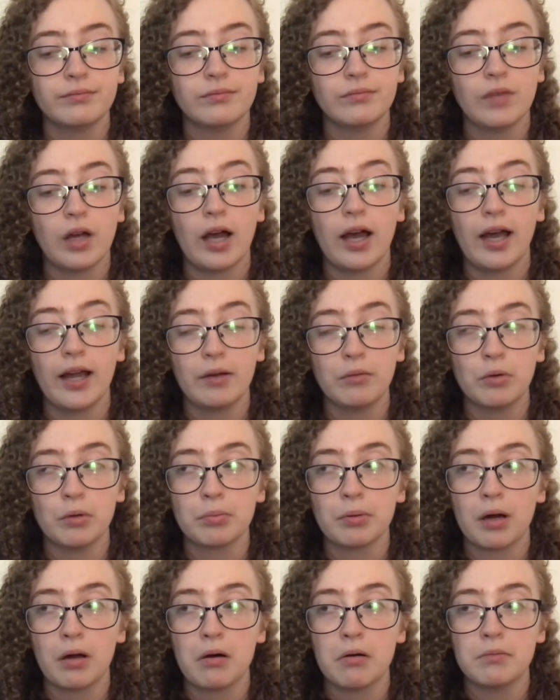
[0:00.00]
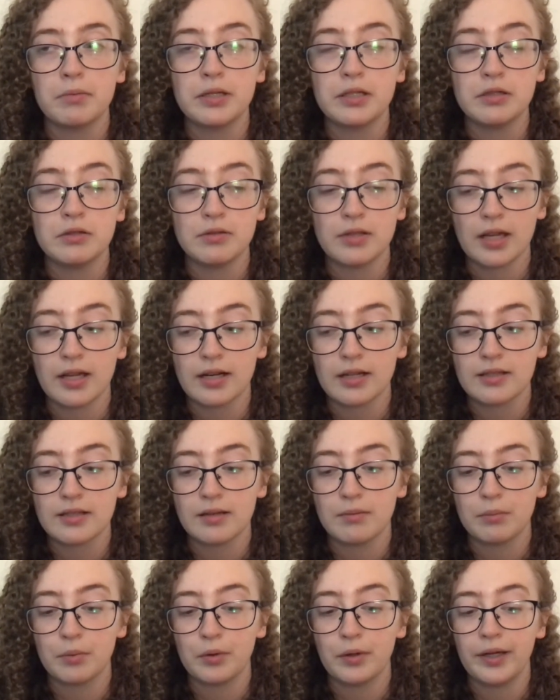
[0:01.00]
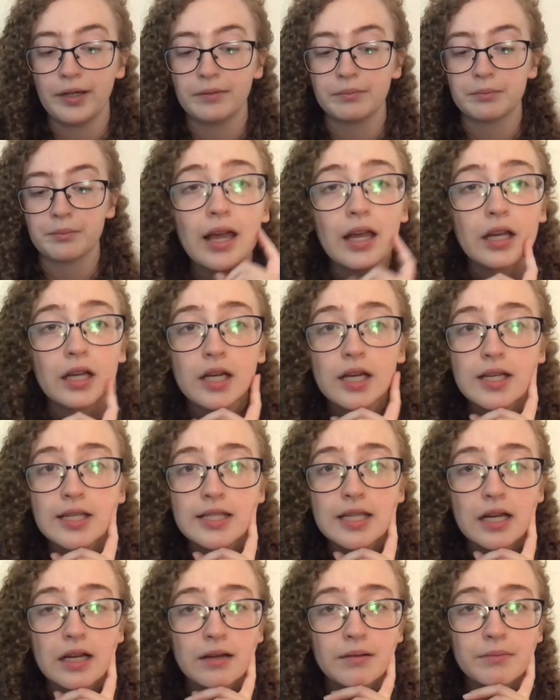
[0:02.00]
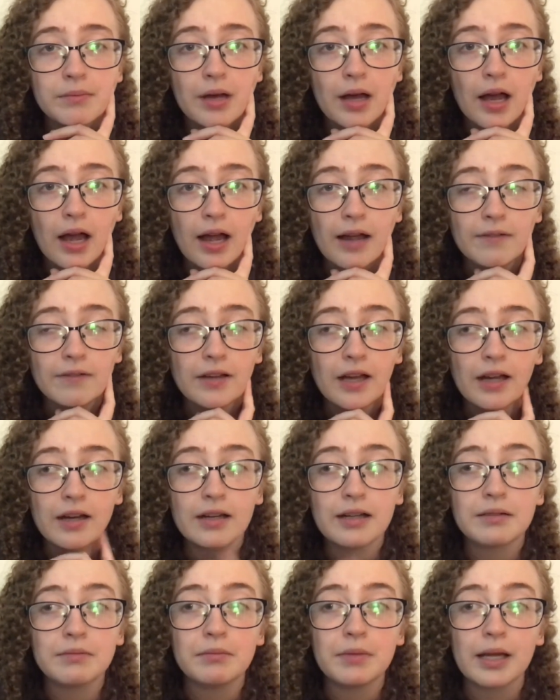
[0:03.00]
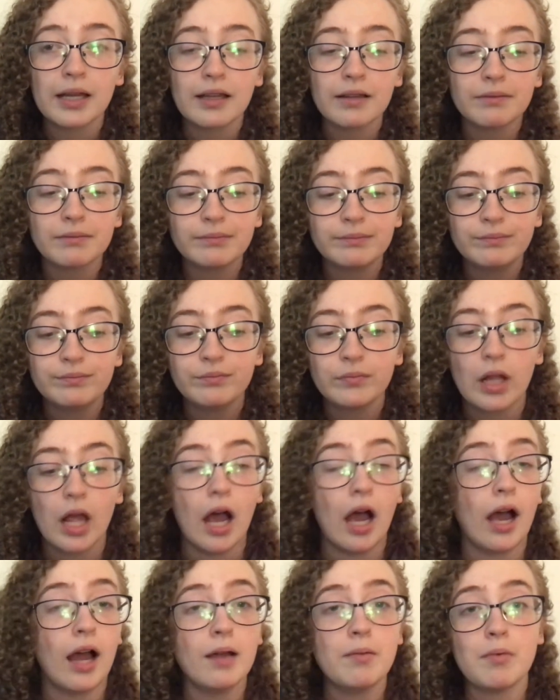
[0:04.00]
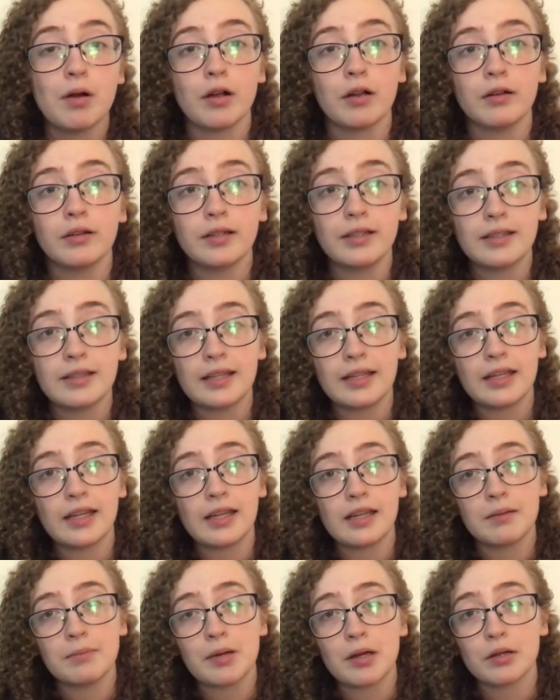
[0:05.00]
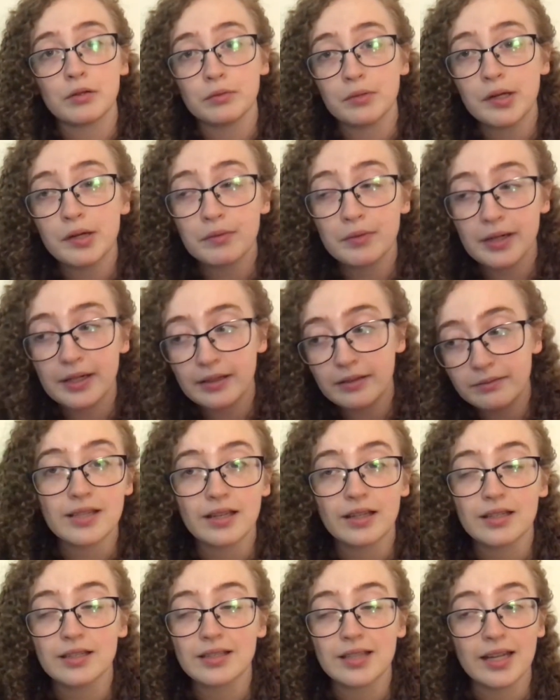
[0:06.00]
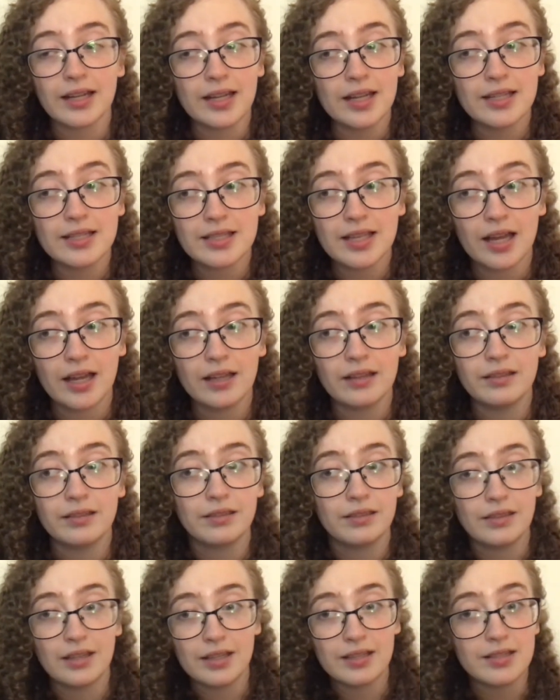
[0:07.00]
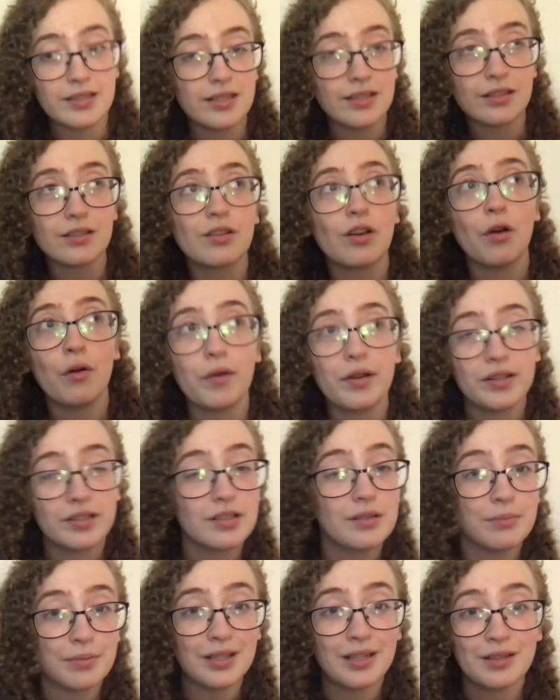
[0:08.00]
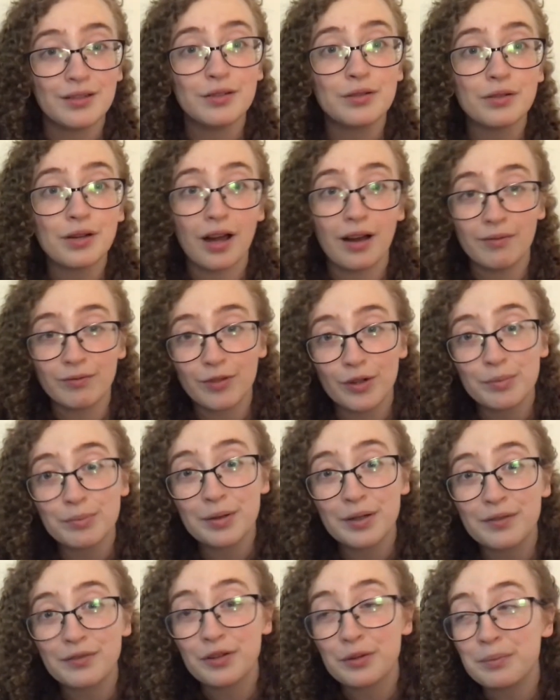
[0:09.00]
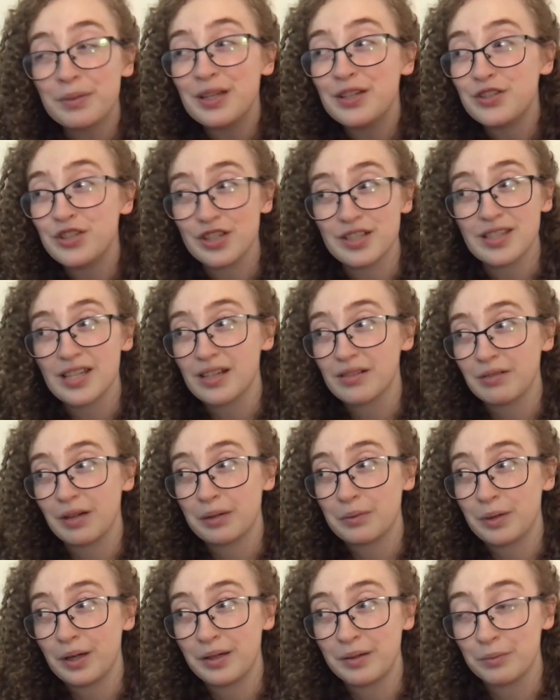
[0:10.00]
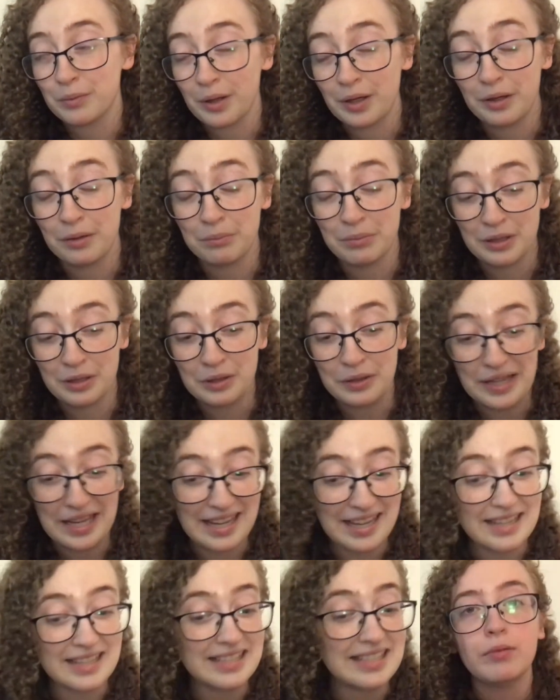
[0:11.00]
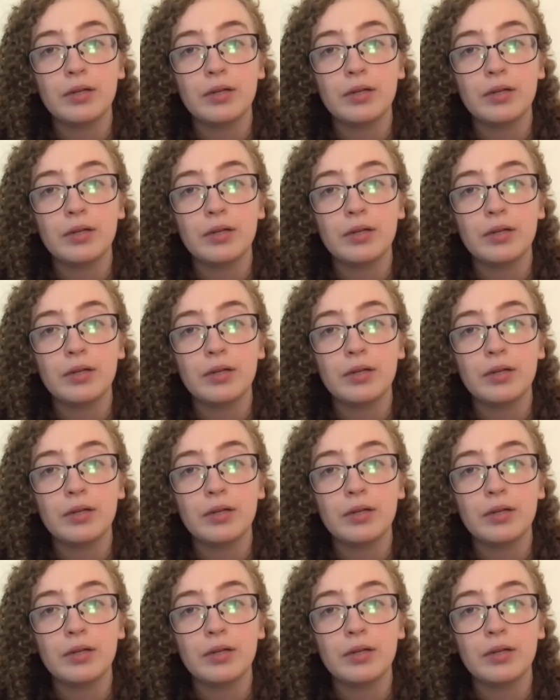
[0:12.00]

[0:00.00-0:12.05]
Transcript: I will probably do that at some point. Because I've got to admit, I'm already thinking about a reread. Because like I said, this is going to be a new comfort book for me, just like Red, White, and Royal Blue is.